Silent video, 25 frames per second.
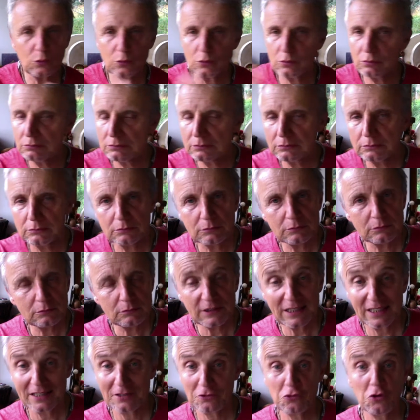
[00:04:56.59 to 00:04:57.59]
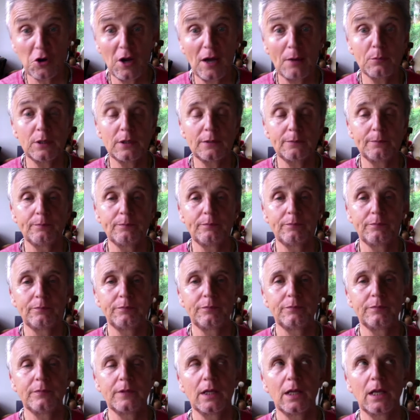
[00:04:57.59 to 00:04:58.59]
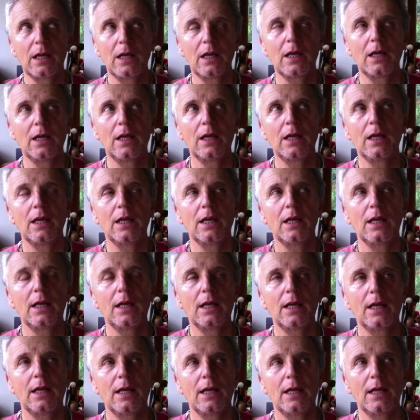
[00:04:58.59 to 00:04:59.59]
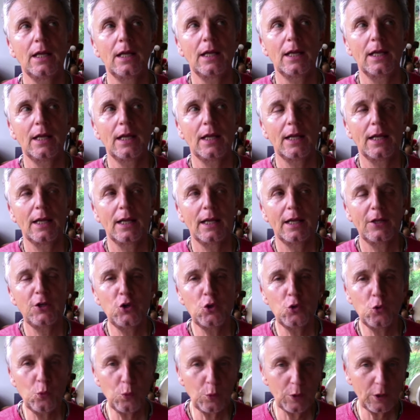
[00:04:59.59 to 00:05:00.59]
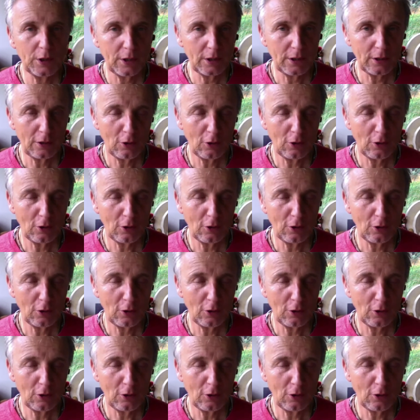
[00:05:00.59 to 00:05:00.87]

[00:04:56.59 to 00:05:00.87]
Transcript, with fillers: that there is a golden bridge that takes us into higher